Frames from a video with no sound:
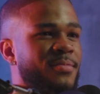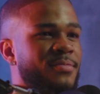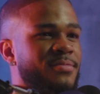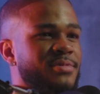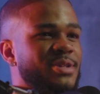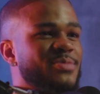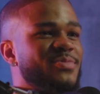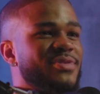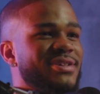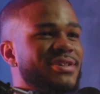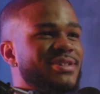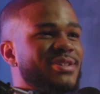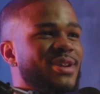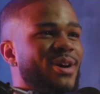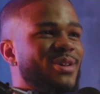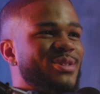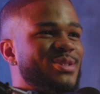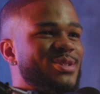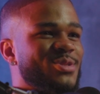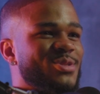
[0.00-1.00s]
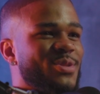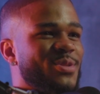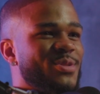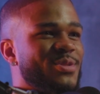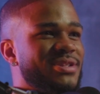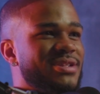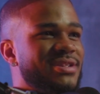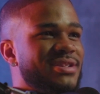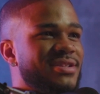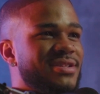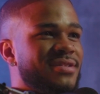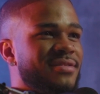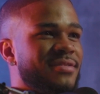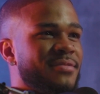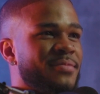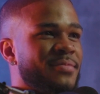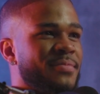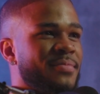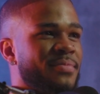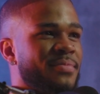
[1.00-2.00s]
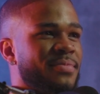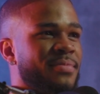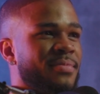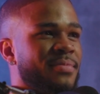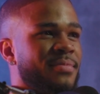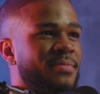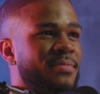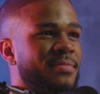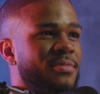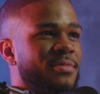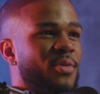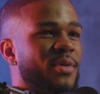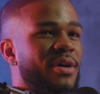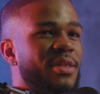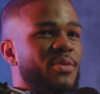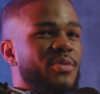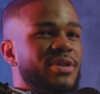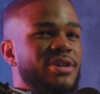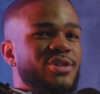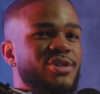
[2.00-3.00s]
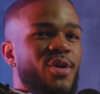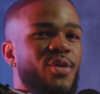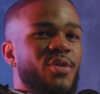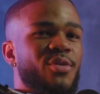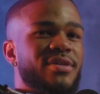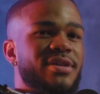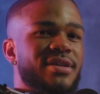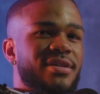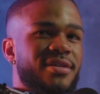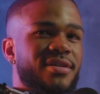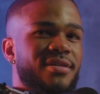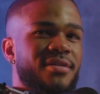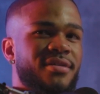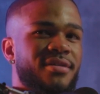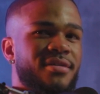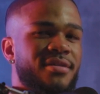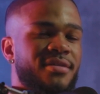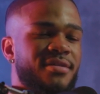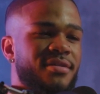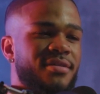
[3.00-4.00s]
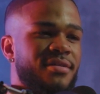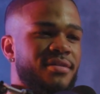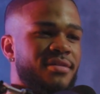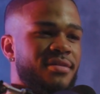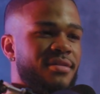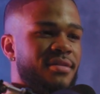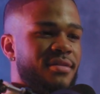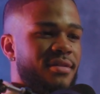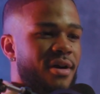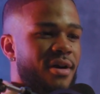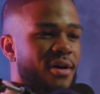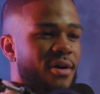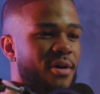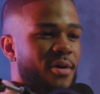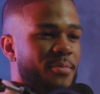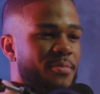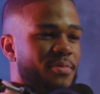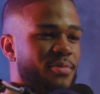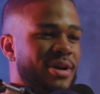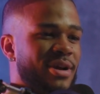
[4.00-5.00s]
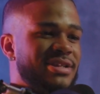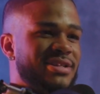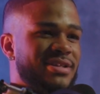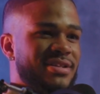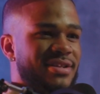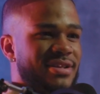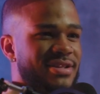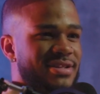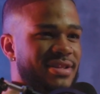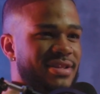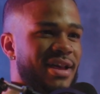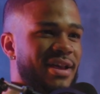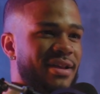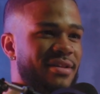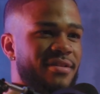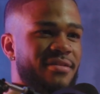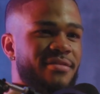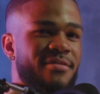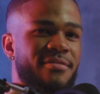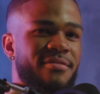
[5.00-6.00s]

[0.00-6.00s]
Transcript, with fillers: just because our stories, the way that we told it, our present is like